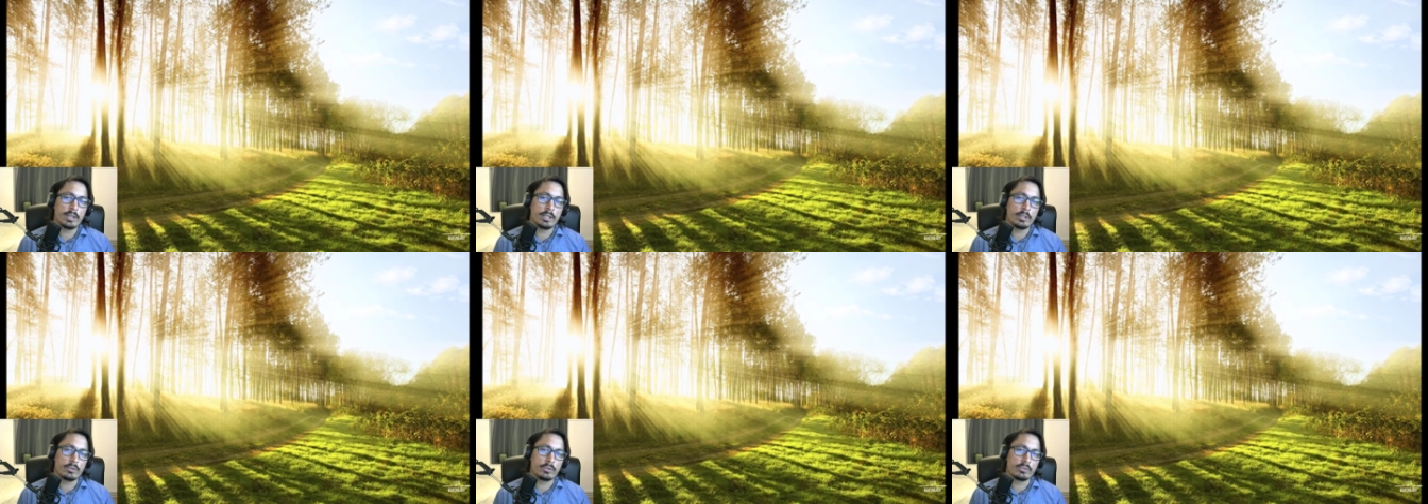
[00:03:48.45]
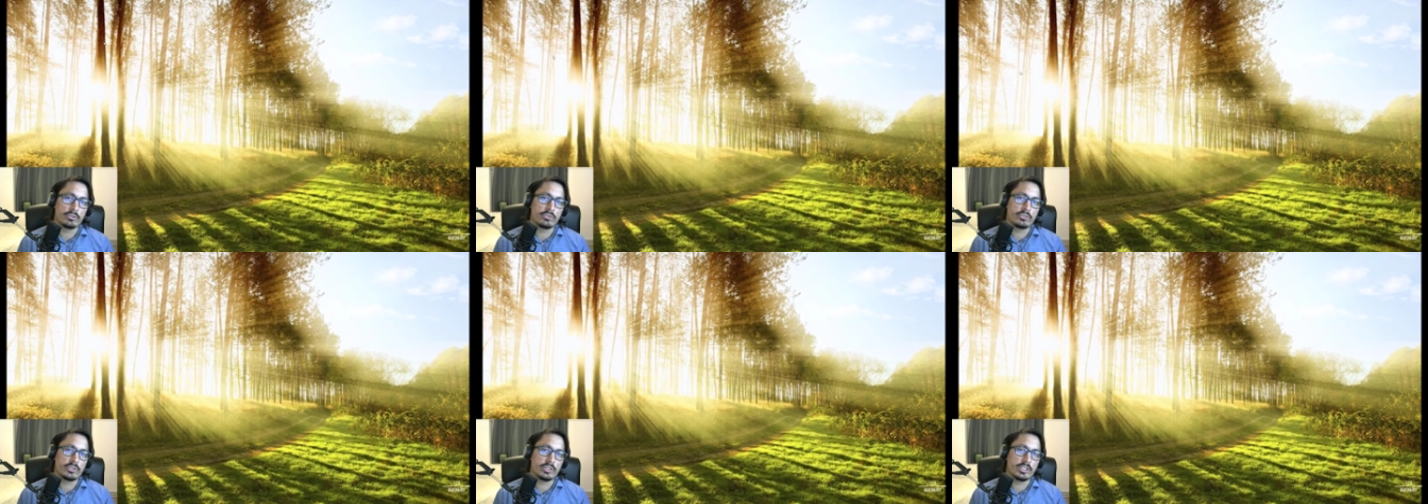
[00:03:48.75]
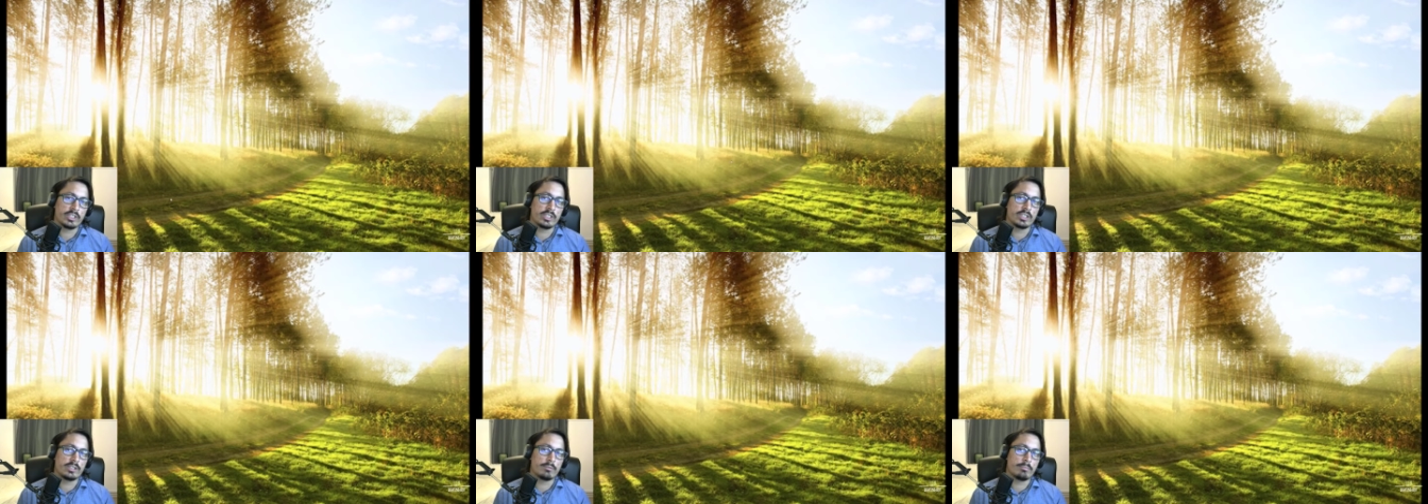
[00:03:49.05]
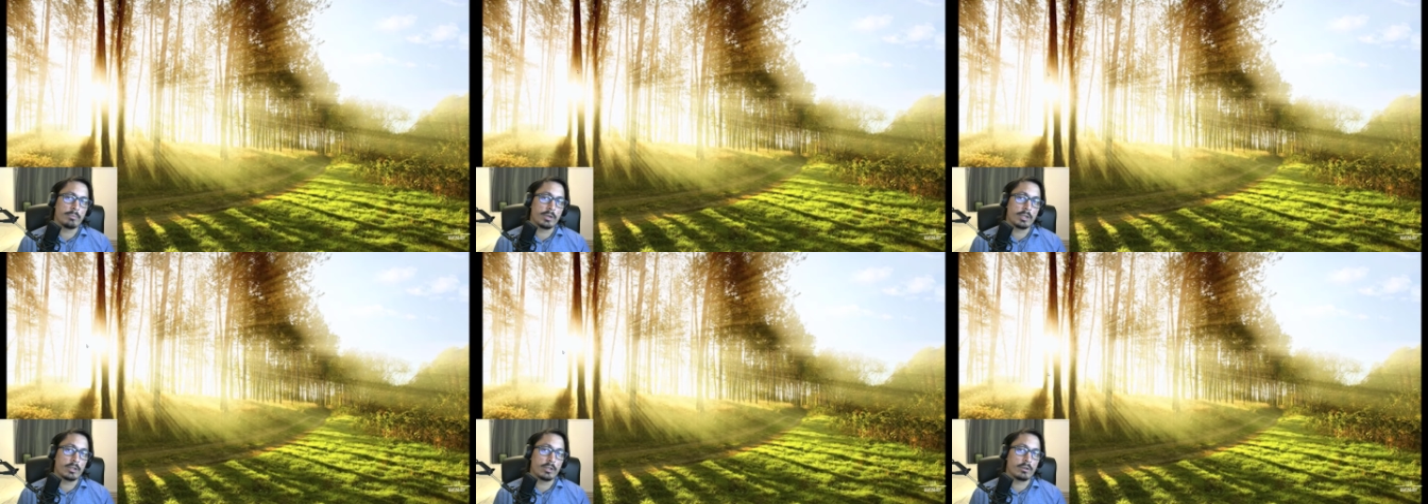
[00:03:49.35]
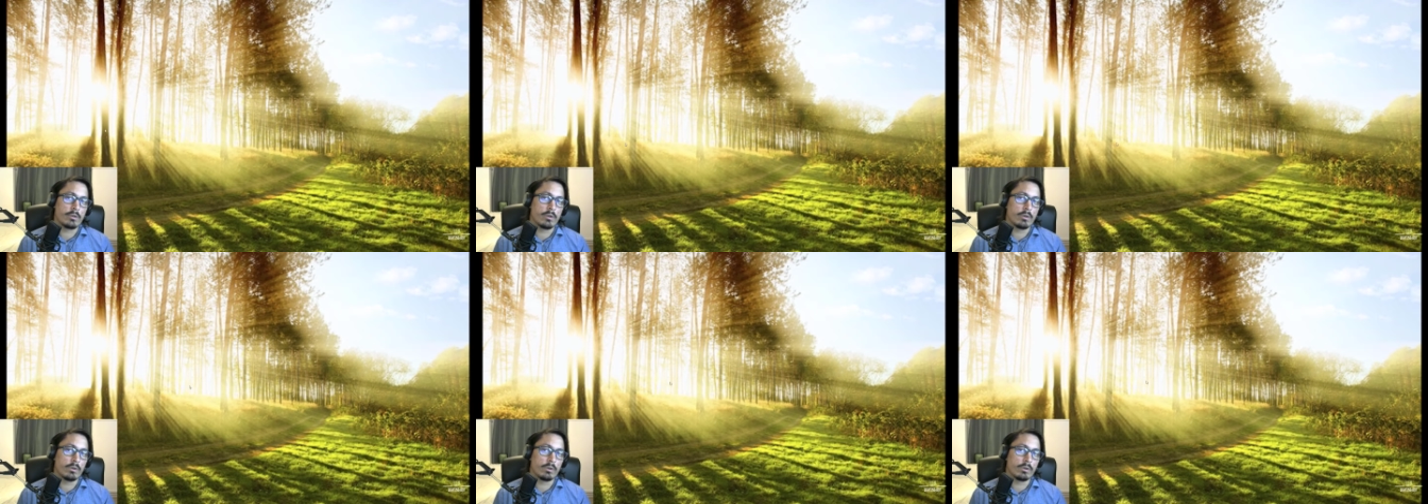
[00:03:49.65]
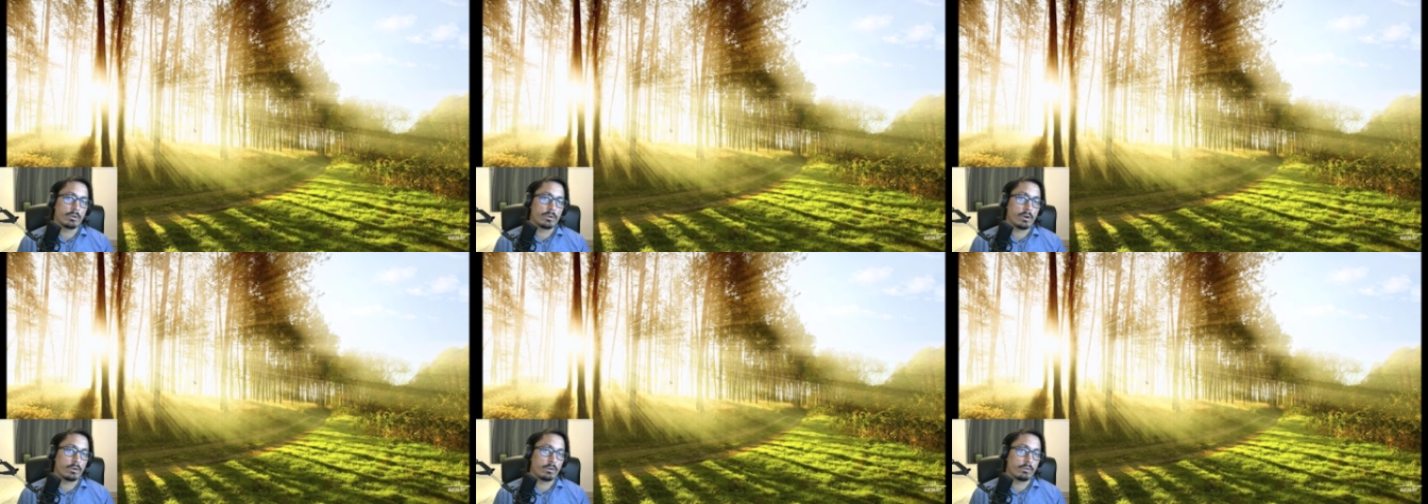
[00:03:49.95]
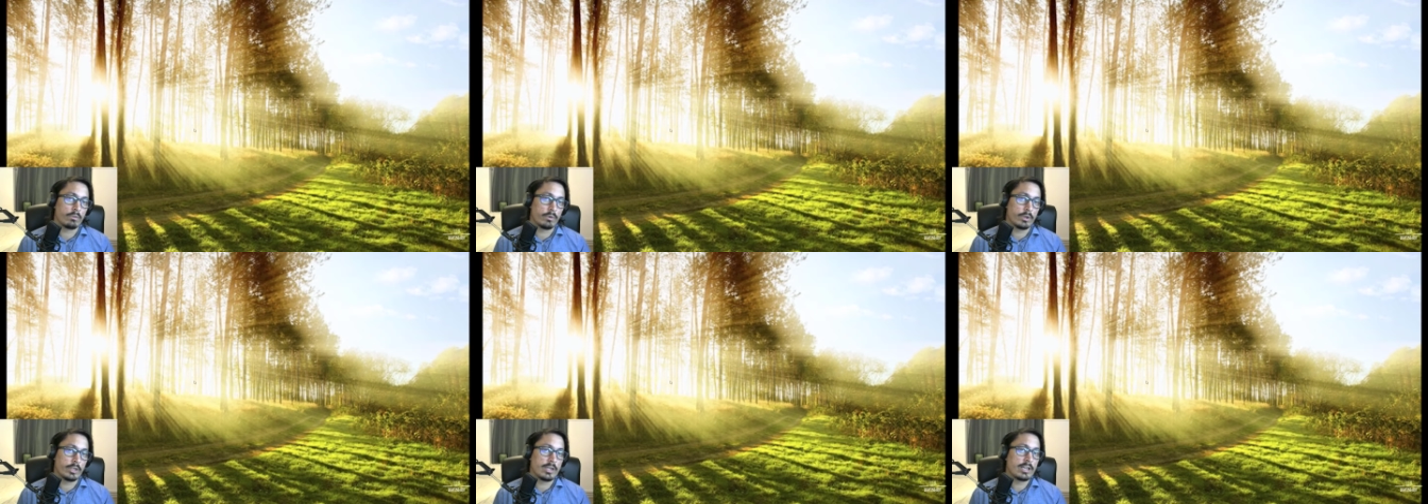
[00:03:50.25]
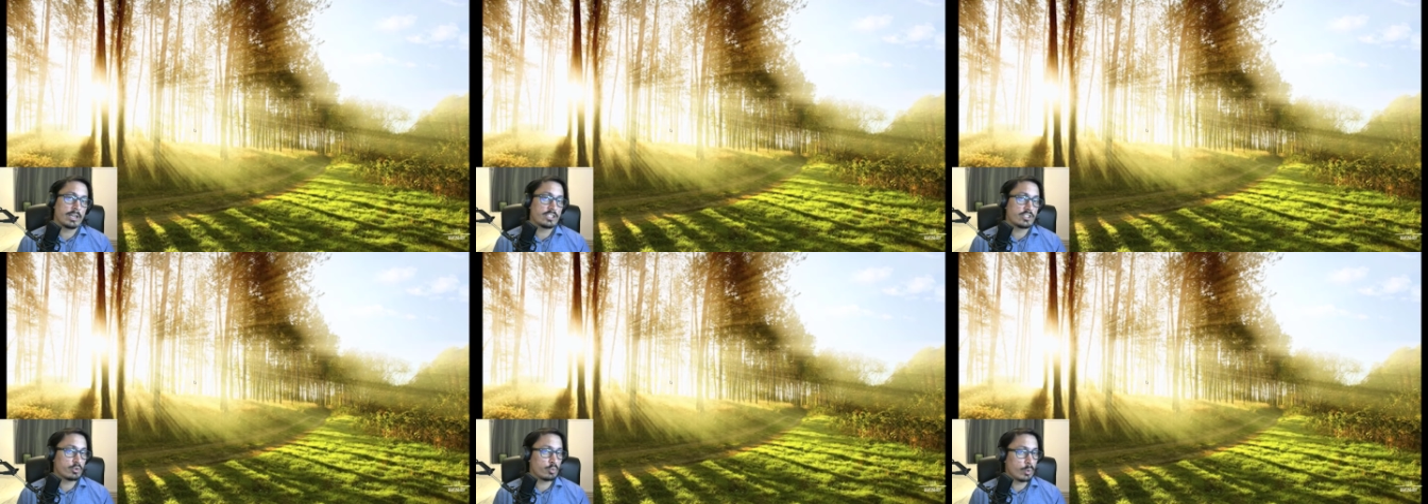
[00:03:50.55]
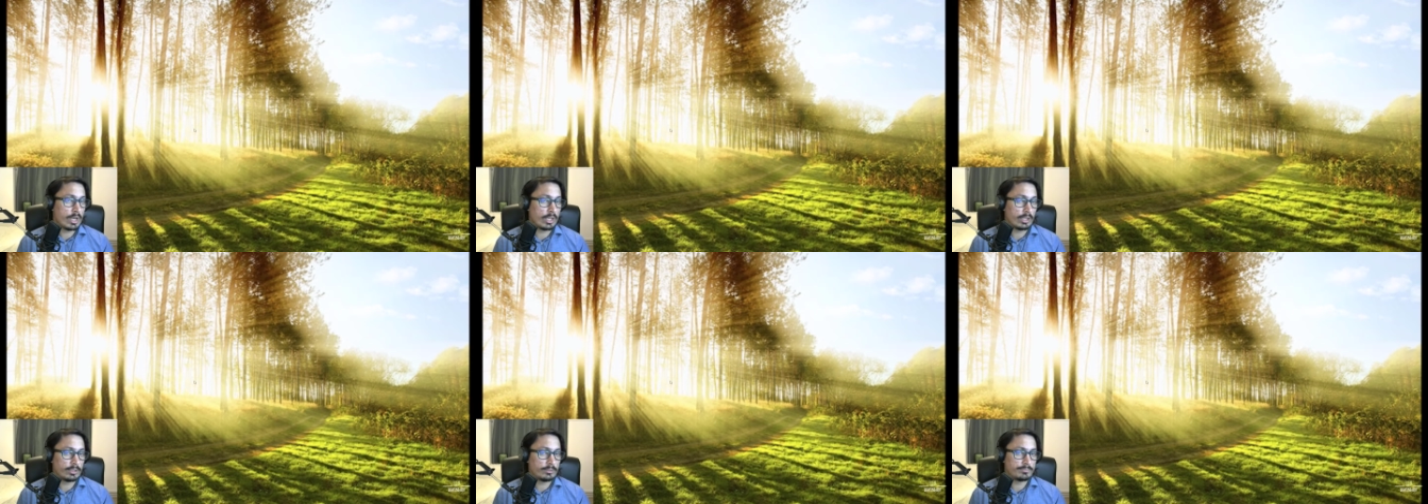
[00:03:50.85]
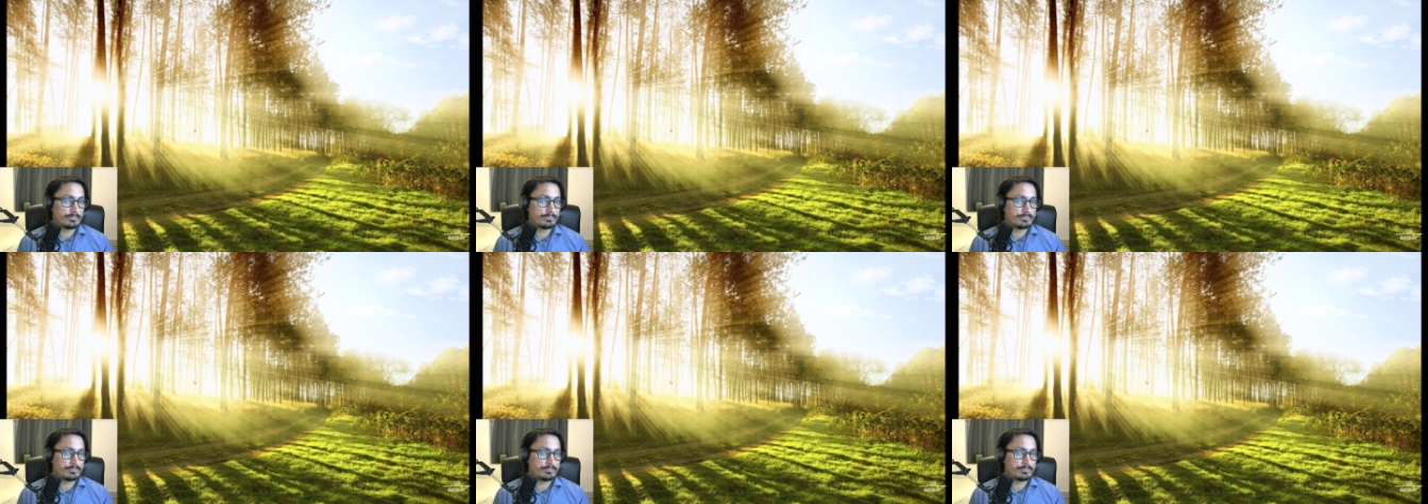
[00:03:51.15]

and you can see it by the God ray as well.